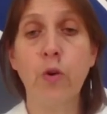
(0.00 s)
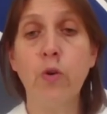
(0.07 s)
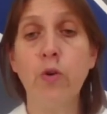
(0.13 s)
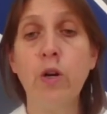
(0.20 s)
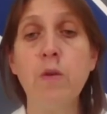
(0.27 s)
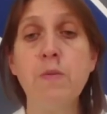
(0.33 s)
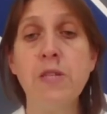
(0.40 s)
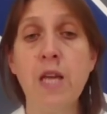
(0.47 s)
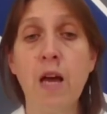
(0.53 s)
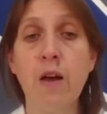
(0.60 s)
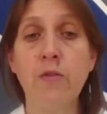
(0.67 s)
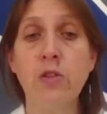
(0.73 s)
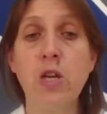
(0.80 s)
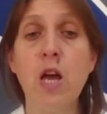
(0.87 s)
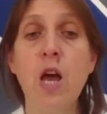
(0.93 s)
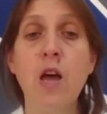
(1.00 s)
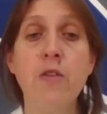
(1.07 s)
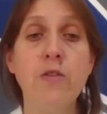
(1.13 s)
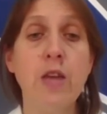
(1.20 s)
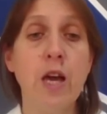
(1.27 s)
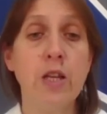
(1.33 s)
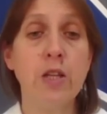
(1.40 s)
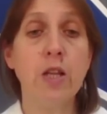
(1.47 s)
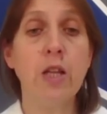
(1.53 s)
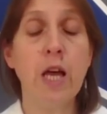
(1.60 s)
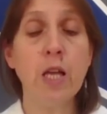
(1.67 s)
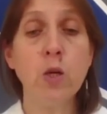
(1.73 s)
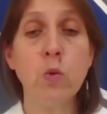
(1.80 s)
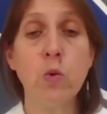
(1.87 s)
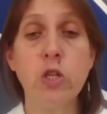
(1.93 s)
who observed that
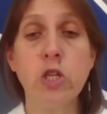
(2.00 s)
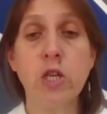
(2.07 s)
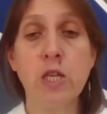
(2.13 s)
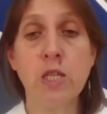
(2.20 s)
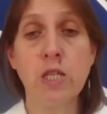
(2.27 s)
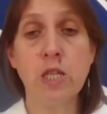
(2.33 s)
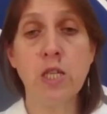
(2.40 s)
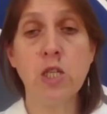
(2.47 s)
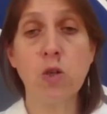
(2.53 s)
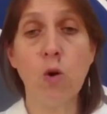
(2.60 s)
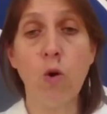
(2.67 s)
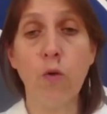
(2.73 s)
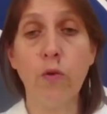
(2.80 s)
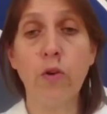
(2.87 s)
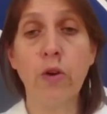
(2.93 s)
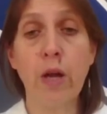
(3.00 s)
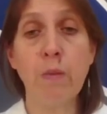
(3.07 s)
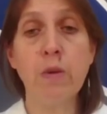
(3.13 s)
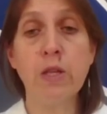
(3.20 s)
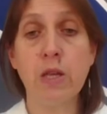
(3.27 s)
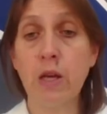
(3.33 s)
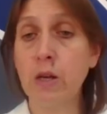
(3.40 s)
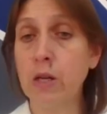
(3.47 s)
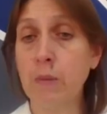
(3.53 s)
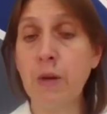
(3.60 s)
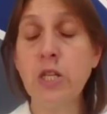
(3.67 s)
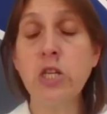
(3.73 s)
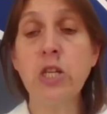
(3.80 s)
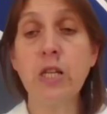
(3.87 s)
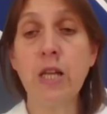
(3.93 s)
language consists of
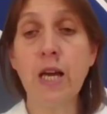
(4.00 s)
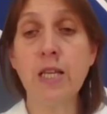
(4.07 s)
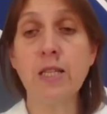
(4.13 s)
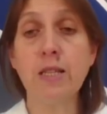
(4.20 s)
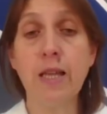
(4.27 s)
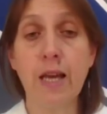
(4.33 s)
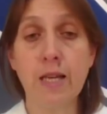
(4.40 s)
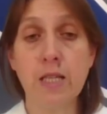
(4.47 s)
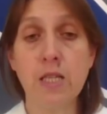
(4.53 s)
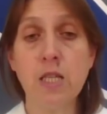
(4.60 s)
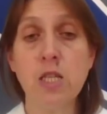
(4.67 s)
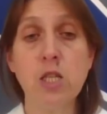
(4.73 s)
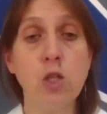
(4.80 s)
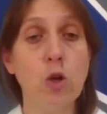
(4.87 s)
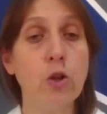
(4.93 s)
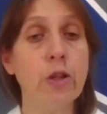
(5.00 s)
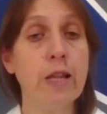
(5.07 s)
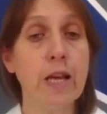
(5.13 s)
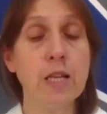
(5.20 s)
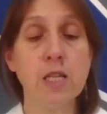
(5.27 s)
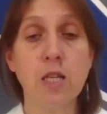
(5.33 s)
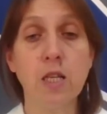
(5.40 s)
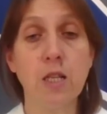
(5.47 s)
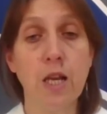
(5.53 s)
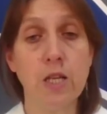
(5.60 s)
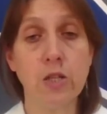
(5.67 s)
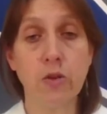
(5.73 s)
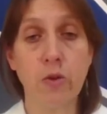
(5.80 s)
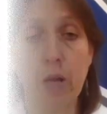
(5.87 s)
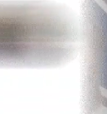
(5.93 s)
grammaticalized lexemes, not
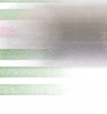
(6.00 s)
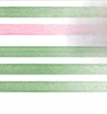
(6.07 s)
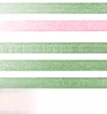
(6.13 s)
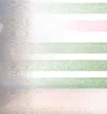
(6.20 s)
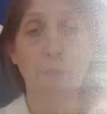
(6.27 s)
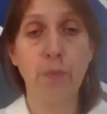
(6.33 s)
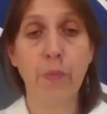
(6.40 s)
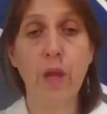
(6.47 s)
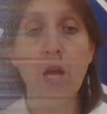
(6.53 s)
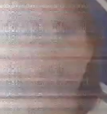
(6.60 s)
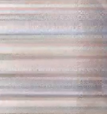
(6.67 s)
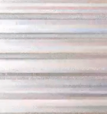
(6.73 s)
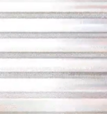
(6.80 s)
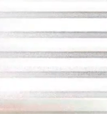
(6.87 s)
lexicalized grammar. In